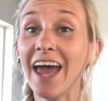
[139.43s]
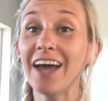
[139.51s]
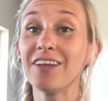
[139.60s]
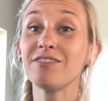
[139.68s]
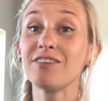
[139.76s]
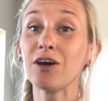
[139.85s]

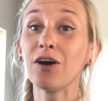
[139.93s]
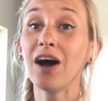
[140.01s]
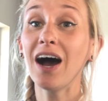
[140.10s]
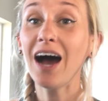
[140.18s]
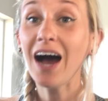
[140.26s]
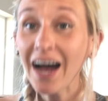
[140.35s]
And so
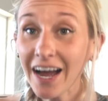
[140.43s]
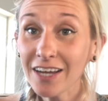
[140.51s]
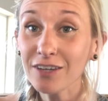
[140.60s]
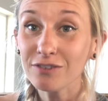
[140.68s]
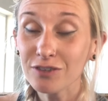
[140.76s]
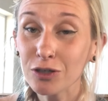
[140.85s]
I
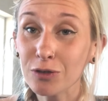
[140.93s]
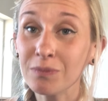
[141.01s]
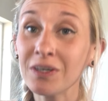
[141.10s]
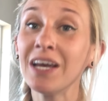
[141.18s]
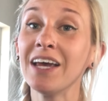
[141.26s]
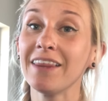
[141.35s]
assumed